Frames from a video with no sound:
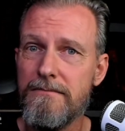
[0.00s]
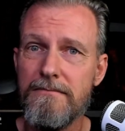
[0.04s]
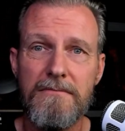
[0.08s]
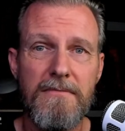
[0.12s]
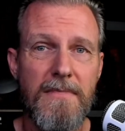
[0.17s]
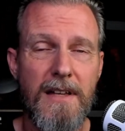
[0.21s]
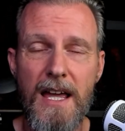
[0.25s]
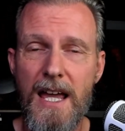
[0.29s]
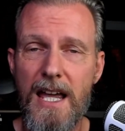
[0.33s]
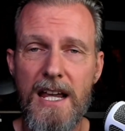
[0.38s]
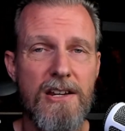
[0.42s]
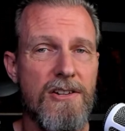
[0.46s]

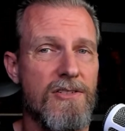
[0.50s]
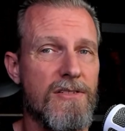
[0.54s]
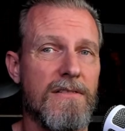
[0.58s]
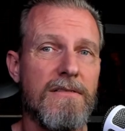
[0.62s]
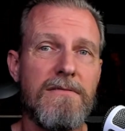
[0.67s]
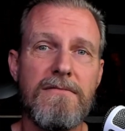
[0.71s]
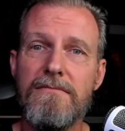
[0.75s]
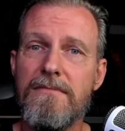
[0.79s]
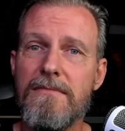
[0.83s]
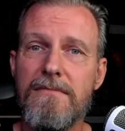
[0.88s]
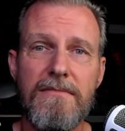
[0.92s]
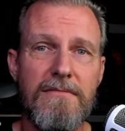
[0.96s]

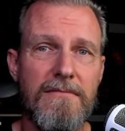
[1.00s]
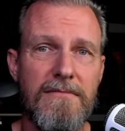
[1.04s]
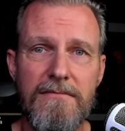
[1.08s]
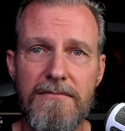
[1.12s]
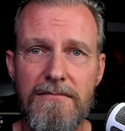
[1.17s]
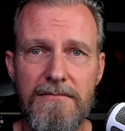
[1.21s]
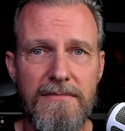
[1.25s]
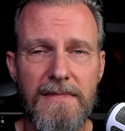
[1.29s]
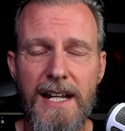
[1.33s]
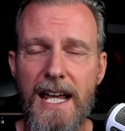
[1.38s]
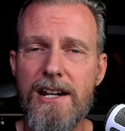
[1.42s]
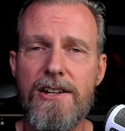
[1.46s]
Asian
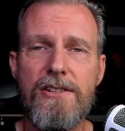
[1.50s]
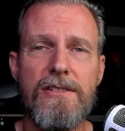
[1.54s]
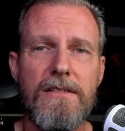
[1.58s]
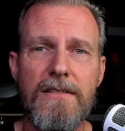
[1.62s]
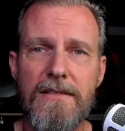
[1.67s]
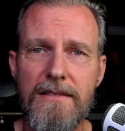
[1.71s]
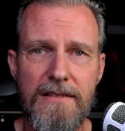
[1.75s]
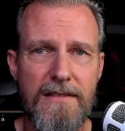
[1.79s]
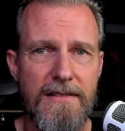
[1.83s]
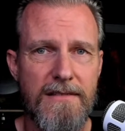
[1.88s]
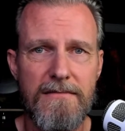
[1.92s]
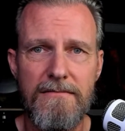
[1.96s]

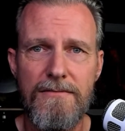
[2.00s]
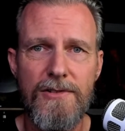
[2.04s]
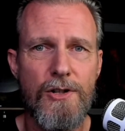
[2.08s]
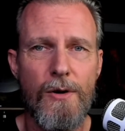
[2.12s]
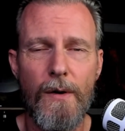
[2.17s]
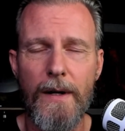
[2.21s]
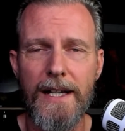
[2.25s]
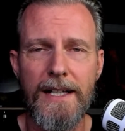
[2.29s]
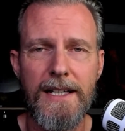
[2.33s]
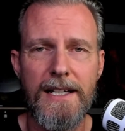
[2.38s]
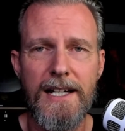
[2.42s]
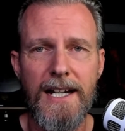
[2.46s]
nations
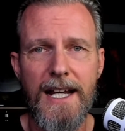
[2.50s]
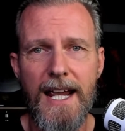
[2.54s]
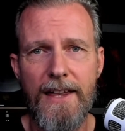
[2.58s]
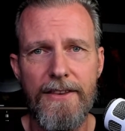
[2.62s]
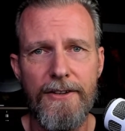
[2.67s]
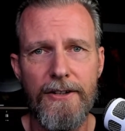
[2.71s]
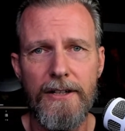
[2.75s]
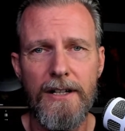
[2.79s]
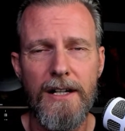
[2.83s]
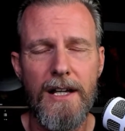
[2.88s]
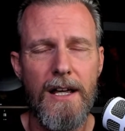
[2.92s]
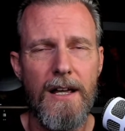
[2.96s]
joining
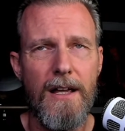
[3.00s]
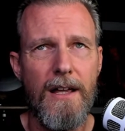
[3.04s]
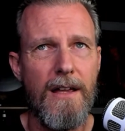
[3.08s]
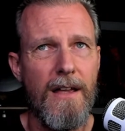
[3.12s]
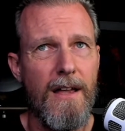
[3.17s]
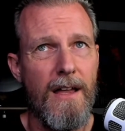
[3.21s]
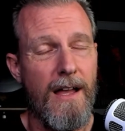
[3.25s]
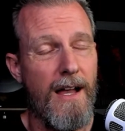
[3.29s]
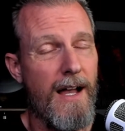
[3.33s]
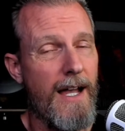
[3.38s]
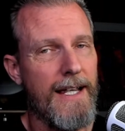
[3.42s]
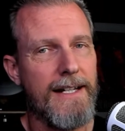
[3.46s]
together.
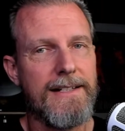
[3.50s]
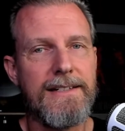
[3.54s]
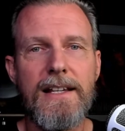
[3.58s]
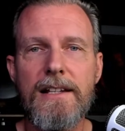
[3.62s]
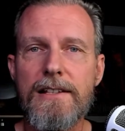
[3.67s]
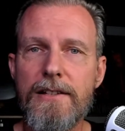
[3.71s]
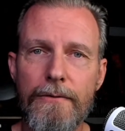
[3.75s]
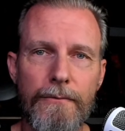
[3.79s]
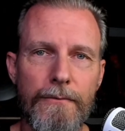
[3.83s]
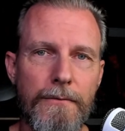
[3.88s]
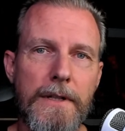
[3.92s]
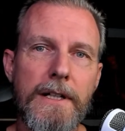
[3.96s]
It
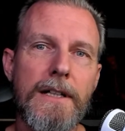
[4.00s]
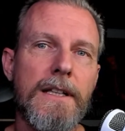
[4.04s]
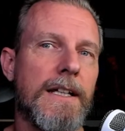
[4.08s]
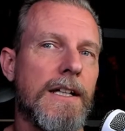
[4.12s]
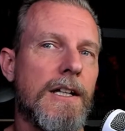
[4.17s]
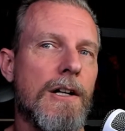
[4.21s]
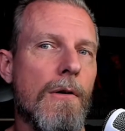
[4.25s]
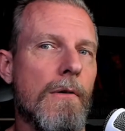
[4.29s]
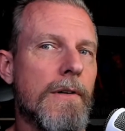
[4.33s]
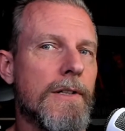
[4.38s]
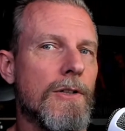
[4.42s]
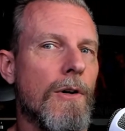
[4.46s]
doesn't really
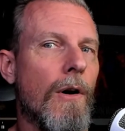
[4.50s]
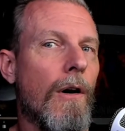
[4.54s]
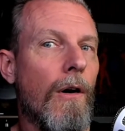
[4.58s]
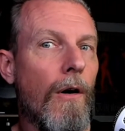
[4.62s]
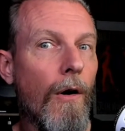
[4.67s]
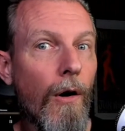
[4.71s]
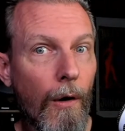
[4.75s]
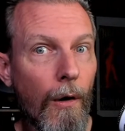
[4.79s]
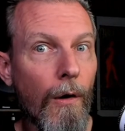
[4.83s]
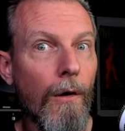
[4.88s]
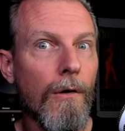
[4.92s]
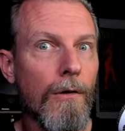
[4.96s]
go into a
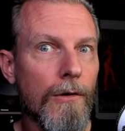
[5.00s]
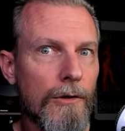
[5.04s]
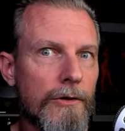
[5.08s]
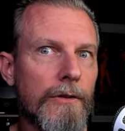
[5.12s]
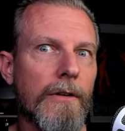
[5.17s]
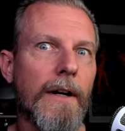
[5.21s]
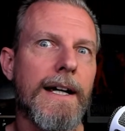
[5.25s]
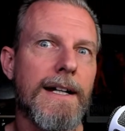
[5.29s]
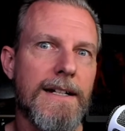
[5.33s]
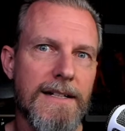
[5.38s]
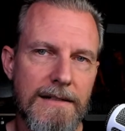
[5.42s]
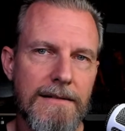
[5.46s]
whole
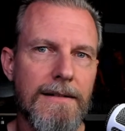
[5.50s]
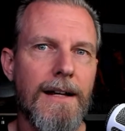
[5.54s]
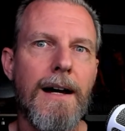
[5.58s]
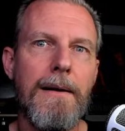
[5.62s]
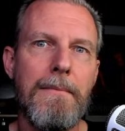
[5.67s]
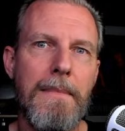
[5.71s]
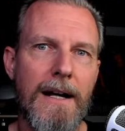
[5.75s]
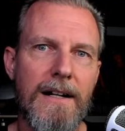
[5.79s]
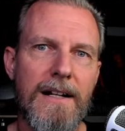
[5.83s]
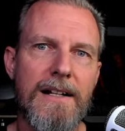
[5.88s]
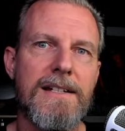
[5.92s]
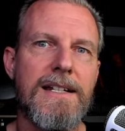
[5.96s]
great
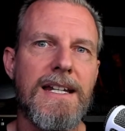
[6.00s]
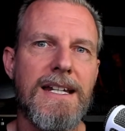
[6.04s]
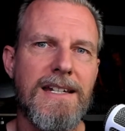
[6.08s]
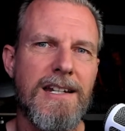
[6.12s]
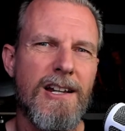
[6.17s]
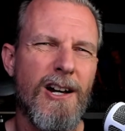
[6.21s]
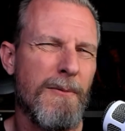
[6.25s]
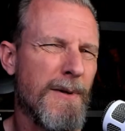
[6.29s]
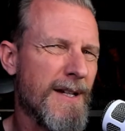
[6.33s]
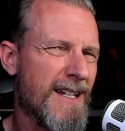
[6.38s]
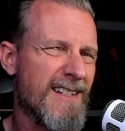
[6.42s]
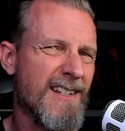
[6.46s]
amount of
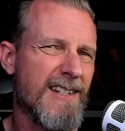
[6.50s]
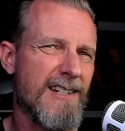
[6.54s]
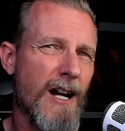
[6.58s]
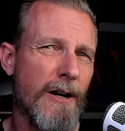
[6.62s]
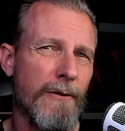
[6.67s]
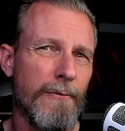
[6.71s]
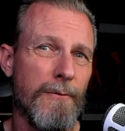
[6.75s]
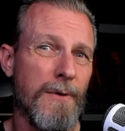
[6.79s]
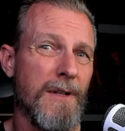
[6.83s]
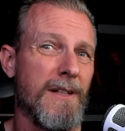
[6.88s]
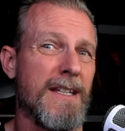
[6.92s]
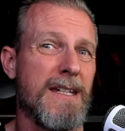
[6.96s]
detail because it's
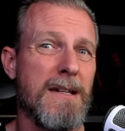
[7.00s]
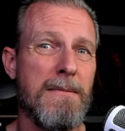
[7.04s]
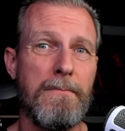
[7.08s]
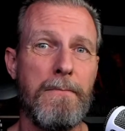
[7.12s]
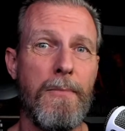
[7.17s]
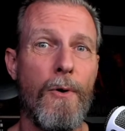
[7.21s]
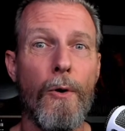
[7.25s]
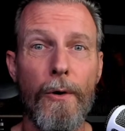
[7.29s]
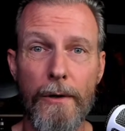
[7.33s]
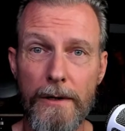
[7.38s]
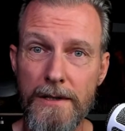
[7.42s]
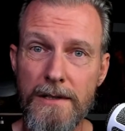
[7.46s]
not really
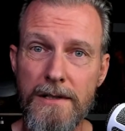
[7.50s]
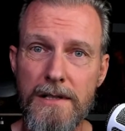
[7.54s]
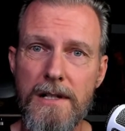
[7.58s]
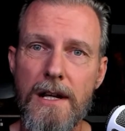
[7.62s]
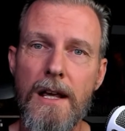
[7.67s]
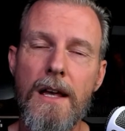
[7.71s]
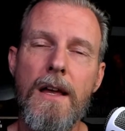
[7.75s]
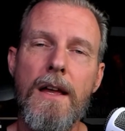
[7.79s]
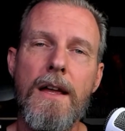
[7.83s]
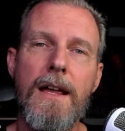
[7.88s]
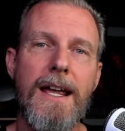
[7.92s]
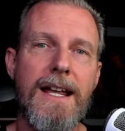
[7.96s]
important.
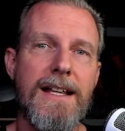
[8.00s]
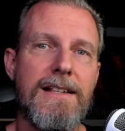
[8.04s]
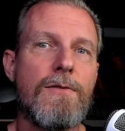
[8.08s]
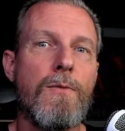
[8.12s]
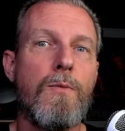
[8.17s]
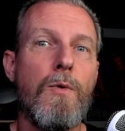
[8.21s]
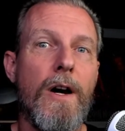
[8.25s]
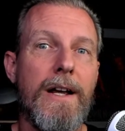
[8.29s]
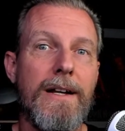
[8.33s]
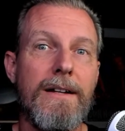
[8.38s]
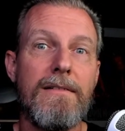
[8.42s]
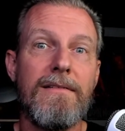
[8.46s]
It's
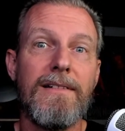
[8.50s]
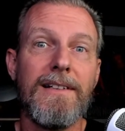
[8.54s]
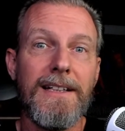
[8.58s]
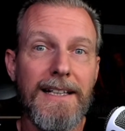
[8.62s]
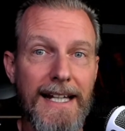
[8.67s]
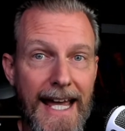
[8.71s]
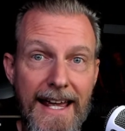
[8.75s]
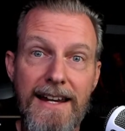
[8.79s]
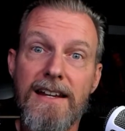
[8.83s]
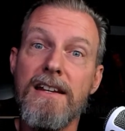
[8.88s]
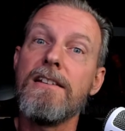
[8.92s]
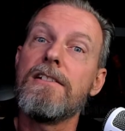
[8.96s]
what
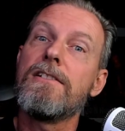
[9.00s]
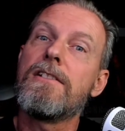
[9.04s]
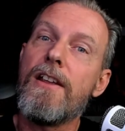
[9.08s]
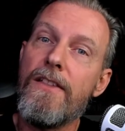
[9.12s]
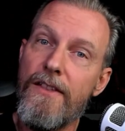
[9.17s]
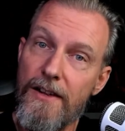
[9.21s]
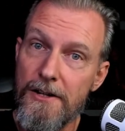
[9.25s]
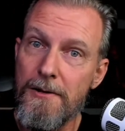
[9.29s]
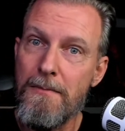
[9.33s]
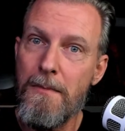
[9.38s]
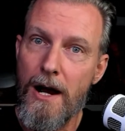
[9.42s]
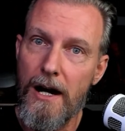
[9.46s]
led to
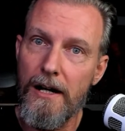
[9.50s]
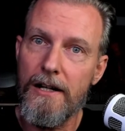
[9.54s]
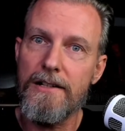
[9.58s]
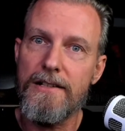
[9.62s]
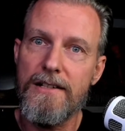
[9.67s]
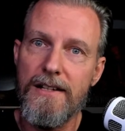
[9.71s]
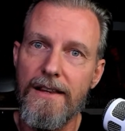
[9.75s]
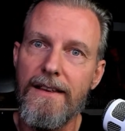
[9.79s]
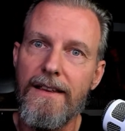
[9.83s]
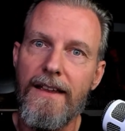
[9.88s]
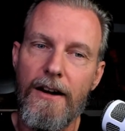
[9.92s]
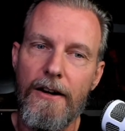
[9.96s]
the
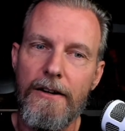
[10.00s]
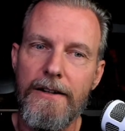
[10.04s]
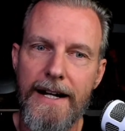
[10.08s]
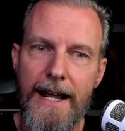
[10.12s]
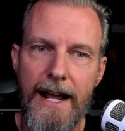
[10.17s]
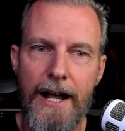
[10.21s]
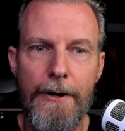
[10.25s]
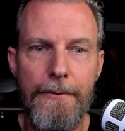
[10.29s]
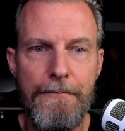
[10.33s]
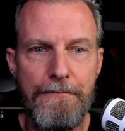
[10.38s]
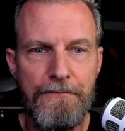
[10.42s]
democracy that they are now.